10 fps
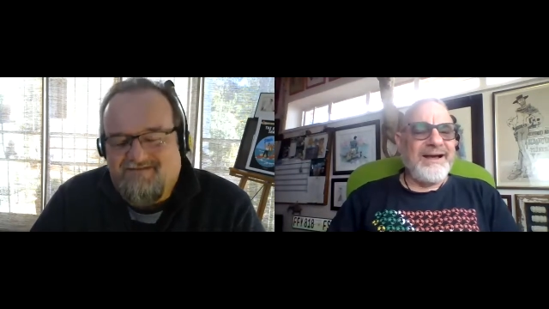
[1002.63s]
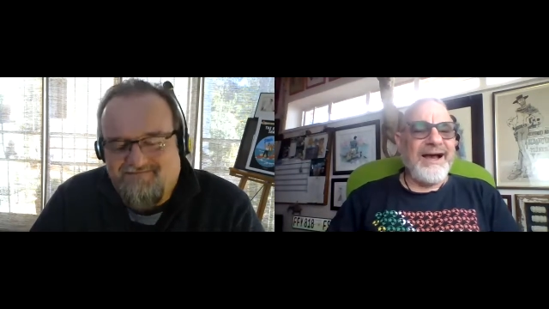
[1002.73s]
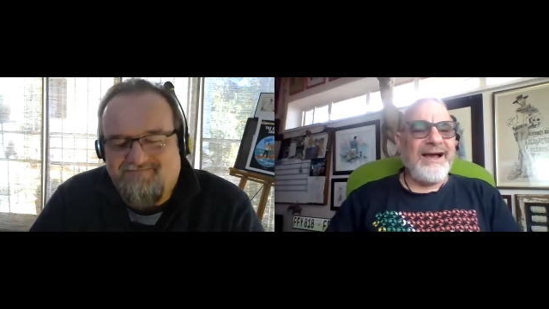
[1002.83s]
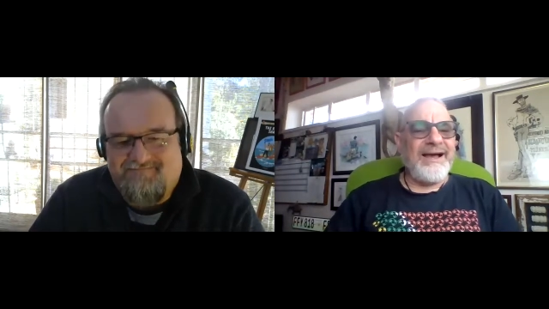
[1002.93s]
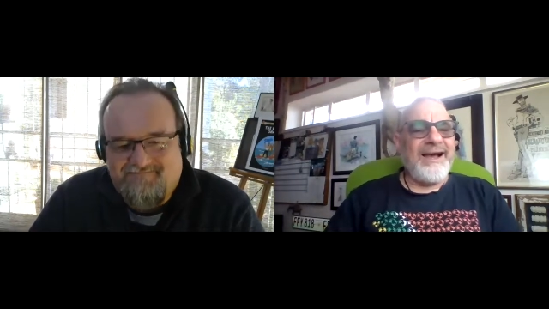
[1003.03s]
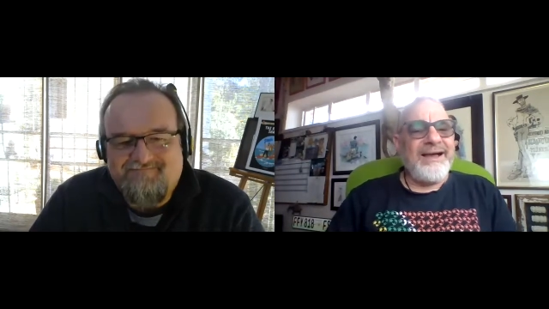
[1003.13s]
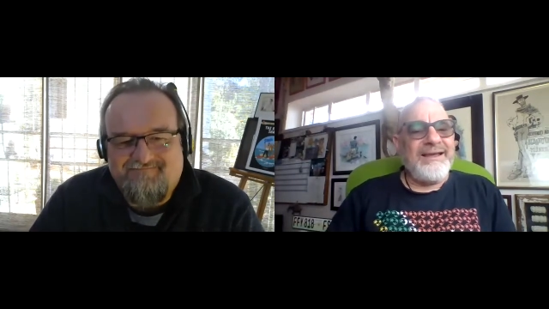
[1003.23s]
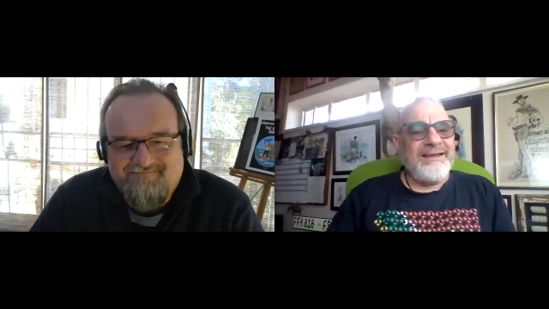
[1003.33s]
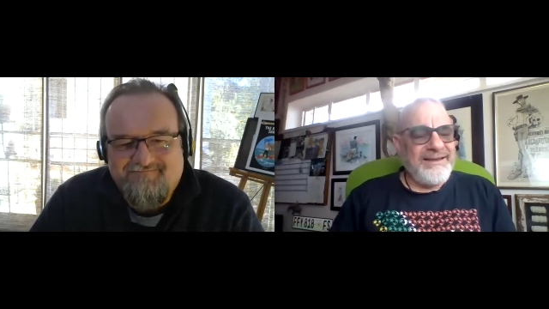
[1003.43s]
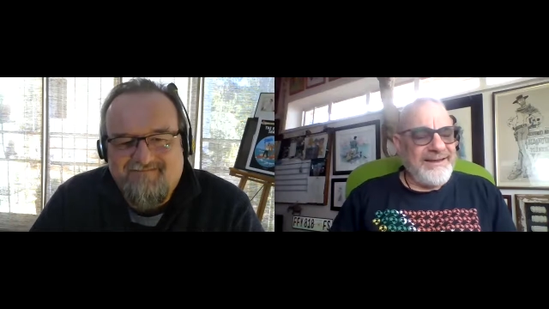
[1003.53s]
Speaker 1: I,
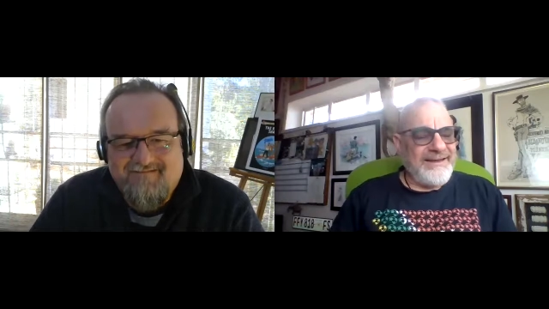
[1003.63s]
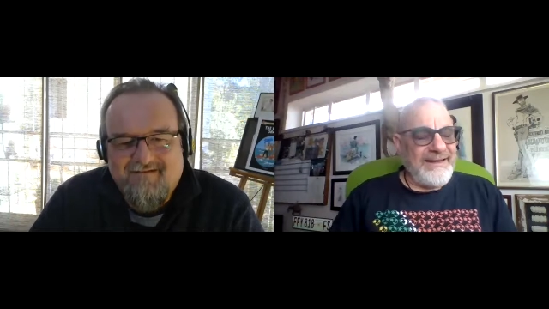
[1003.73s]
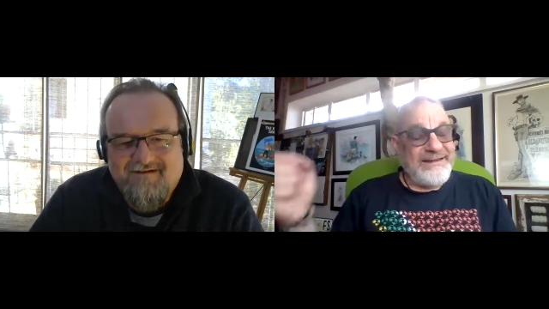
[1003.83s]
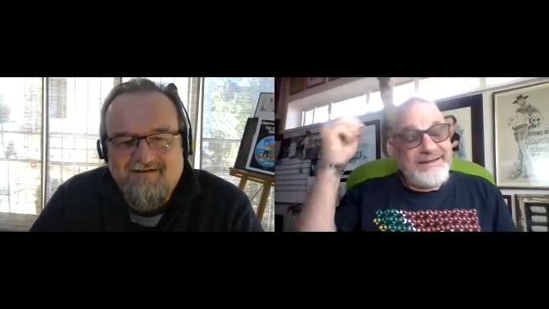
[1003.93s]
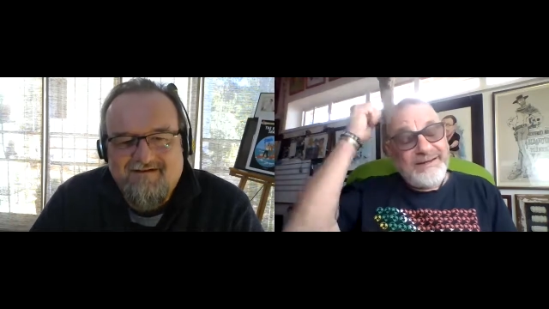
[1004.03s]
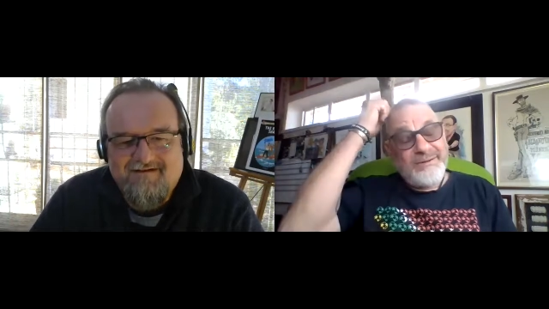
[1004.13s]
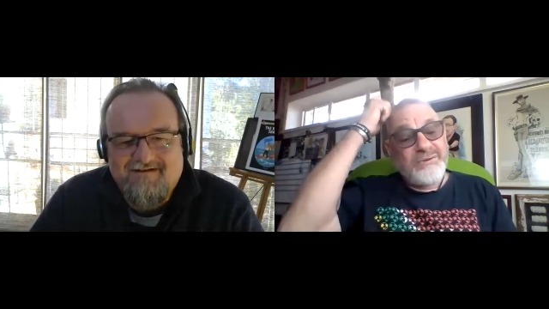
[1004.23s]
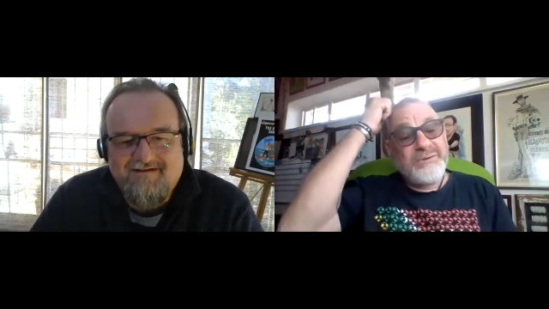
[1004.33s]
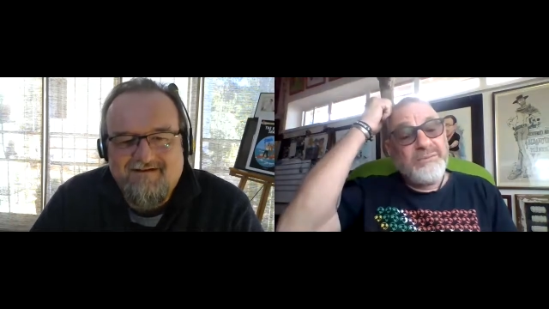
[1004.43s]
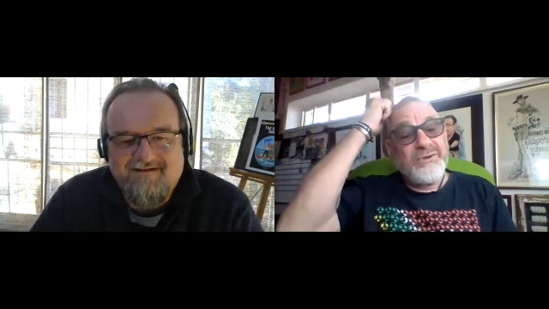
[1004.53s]
I and and it
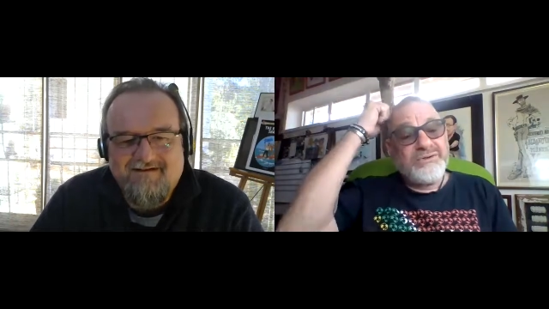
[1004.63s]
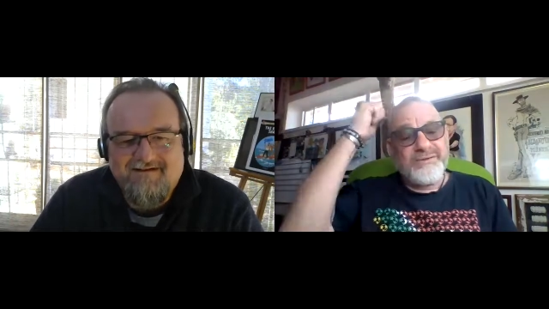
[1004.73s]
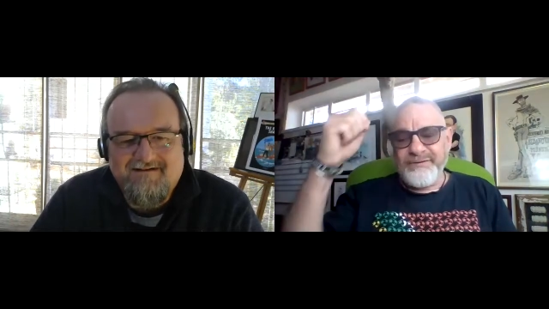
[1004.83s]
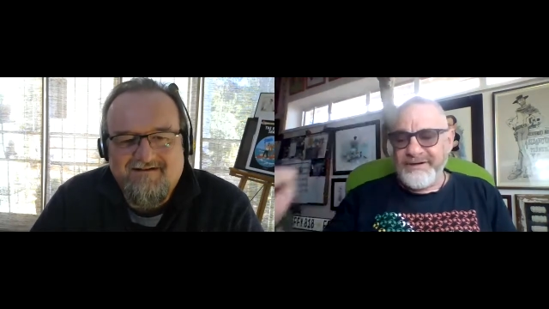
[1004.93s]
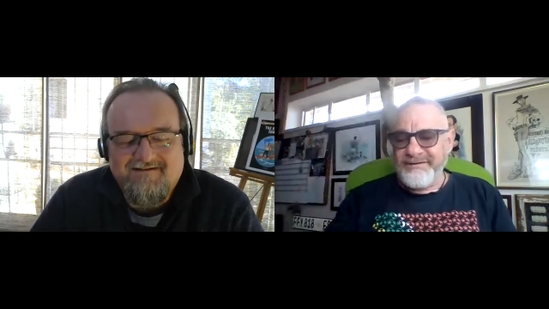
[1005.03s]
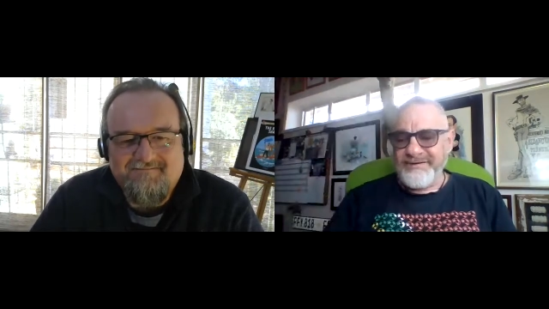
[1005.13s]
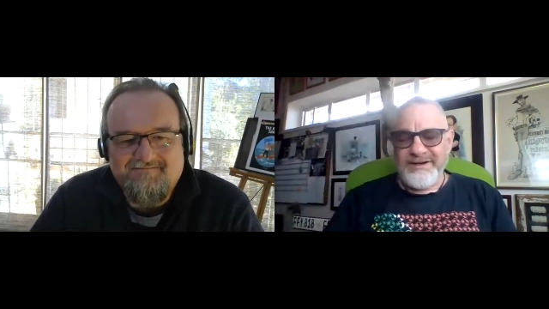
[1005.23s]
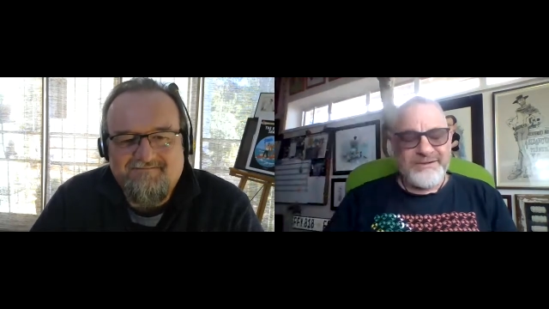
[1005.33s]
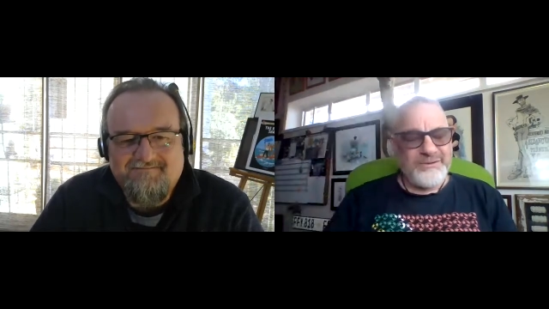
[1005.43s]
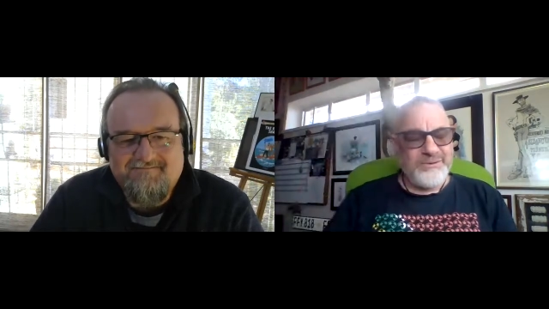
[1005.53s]
was a mutual friend of
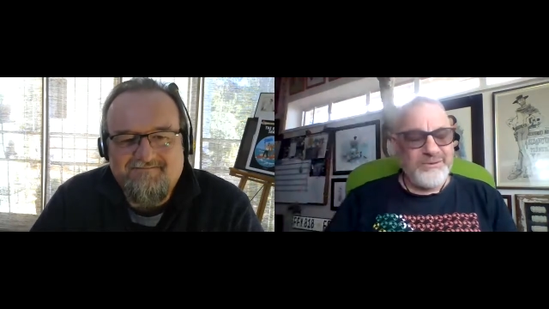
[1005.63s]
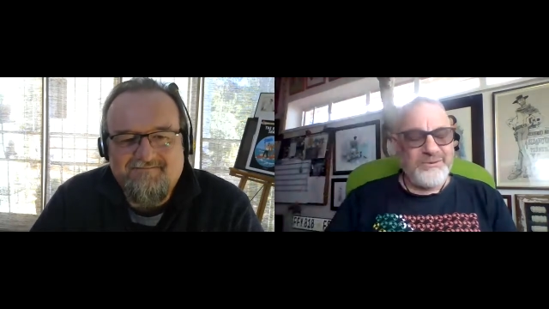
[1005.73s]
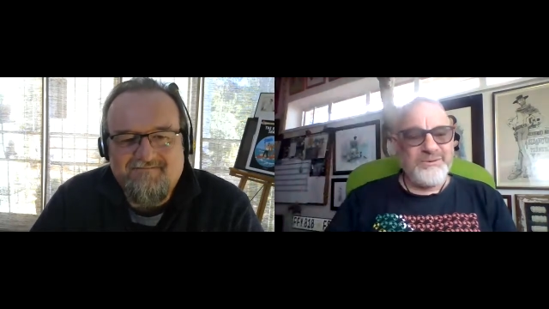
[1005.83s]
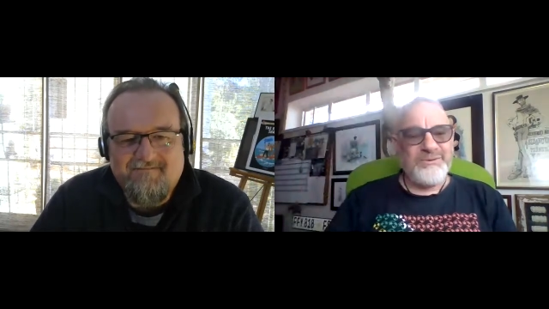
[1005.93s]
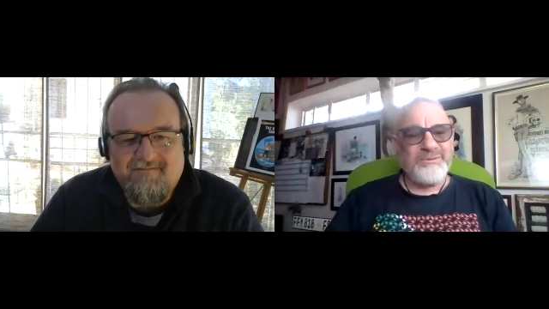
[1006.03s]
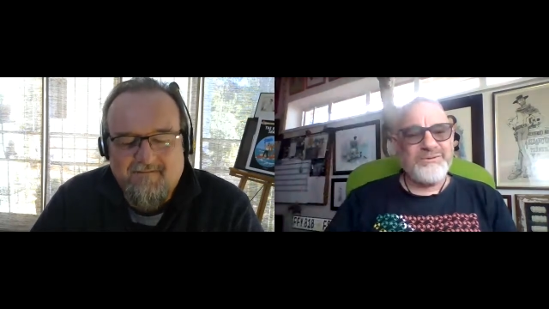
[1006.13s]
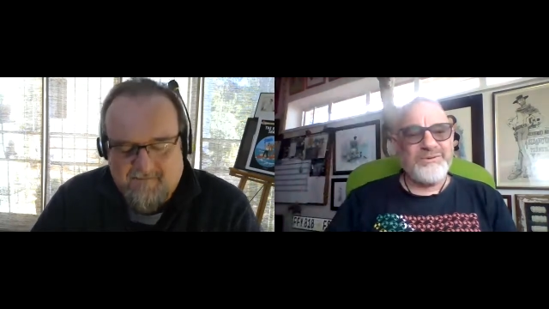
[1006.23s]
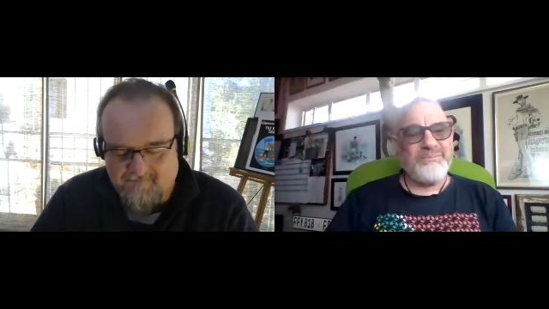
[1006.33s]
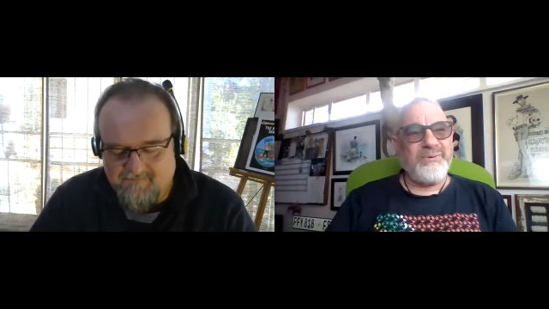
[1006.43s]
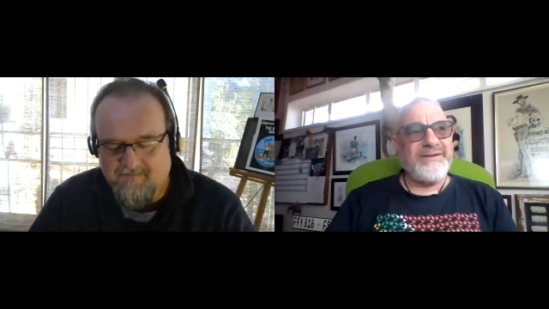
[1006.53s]
ours who who
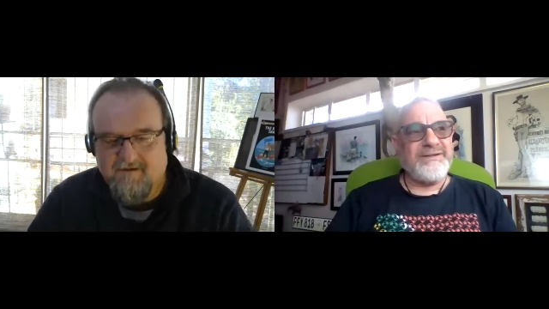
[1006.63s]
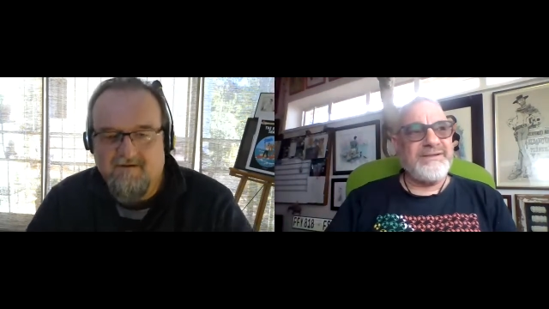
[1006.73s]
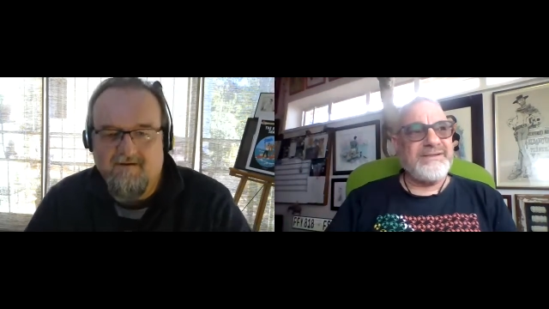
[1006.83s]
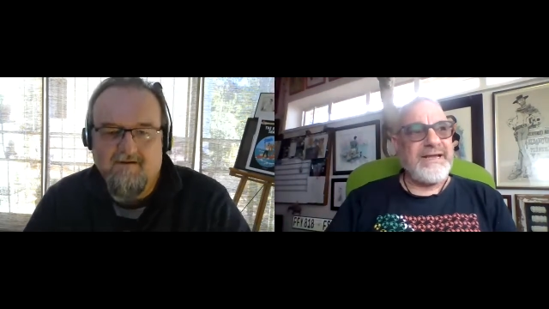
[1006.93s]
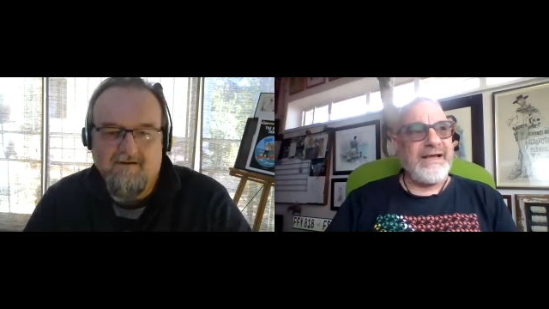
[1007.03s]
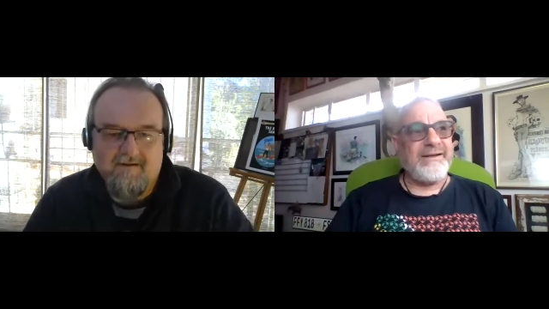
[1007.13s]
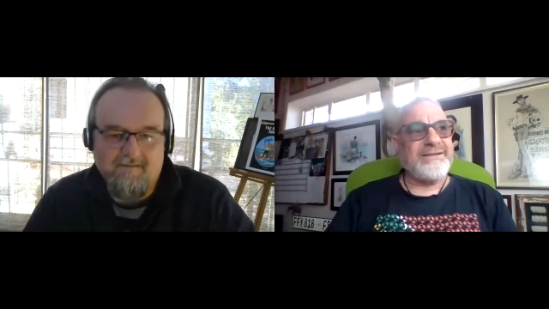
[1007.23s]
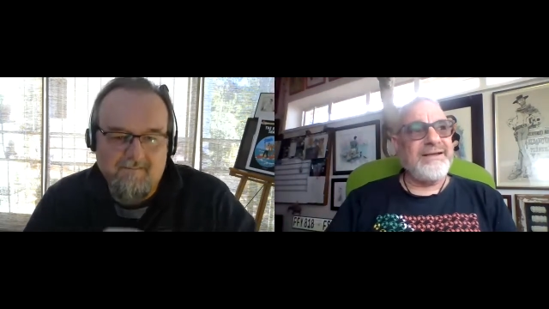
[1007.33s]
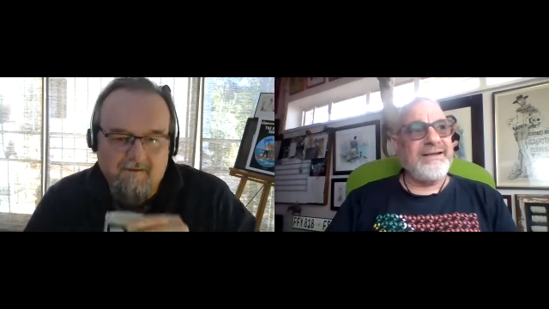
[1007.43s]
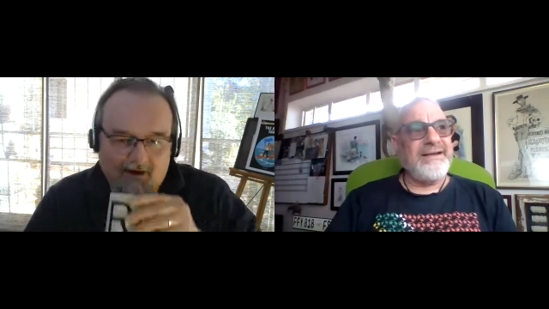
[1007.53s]
sort of pointed this out.